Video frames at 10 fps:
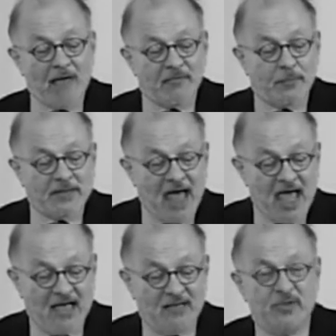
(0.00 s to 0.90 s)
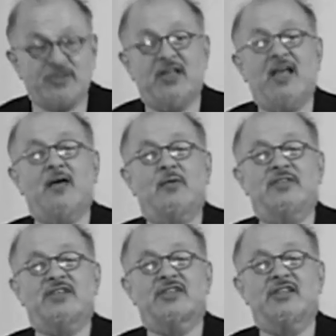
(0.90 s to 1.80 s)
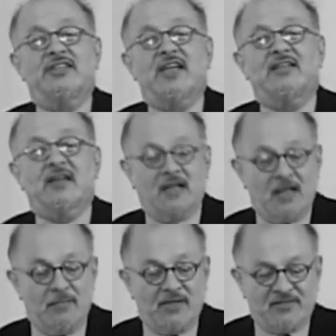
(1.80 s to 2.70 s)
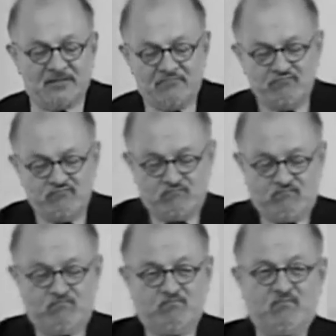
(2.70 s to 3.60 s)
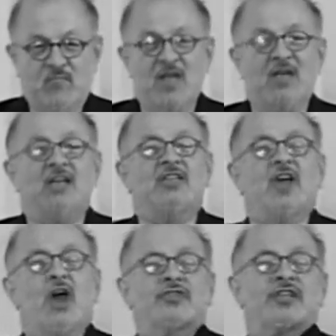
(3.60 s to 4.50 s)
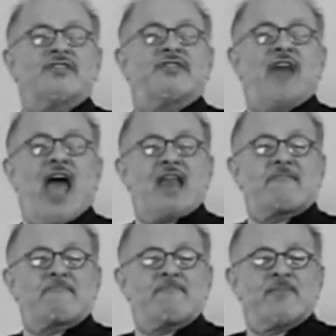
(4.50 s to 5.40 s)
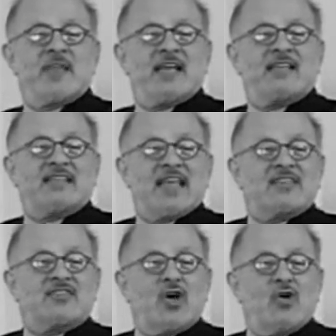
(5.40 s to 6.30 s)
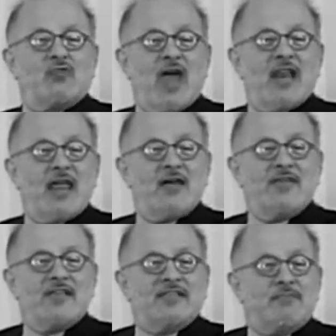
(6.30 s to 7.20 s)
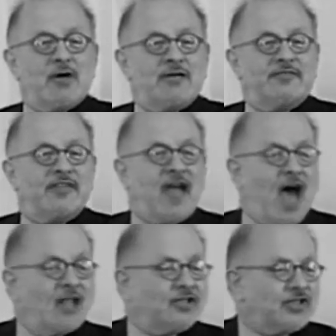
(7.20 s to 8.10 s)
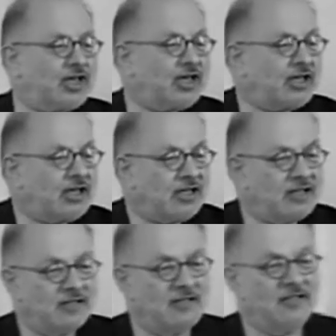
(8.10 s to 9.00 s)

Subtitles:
have a play in which the Inquisition said to Columbus, "The earth is flat. It says so right here in this book of theology."